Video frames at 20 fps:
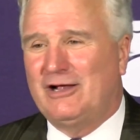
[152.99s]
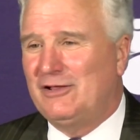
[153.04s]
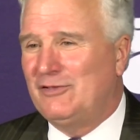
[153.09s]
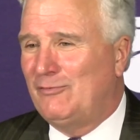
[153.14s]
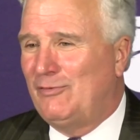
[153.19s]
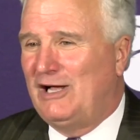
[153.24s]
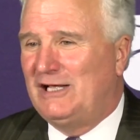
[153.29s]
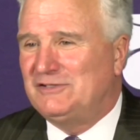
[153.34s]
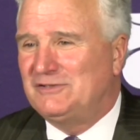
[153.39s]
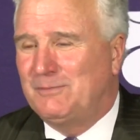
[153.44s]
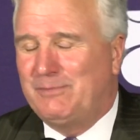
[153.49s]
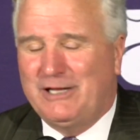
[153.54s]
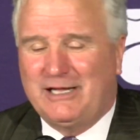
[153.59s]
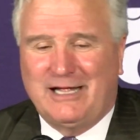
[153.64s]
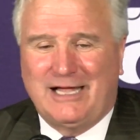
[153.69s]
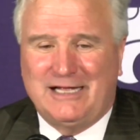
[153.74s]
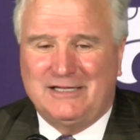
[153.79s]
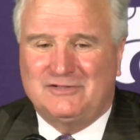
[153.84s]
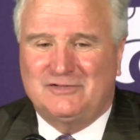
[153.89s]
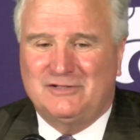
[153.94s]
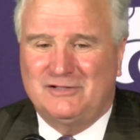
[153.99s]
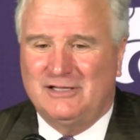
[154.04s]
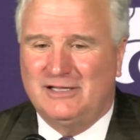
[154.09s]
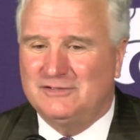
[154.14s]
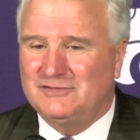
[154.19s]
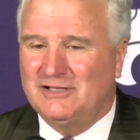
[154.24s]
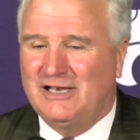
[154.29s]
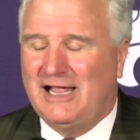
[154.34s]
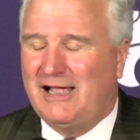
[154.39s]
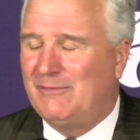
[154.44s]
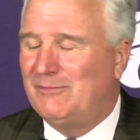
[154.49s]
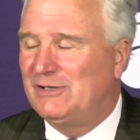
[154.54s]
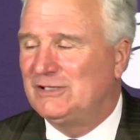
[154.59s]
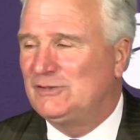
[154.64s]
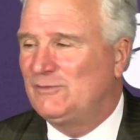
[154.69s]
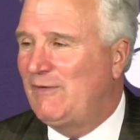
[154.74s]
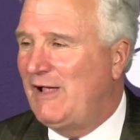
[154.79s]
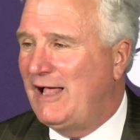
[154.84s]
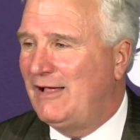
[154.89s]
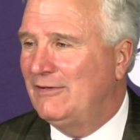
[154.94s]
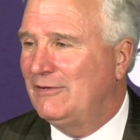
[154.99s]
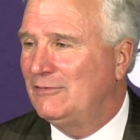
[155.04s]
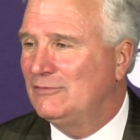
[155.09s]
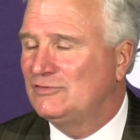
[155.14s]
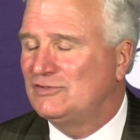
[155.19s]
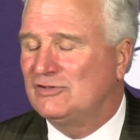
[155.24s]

Otherwise, the big guy doesn't have much value.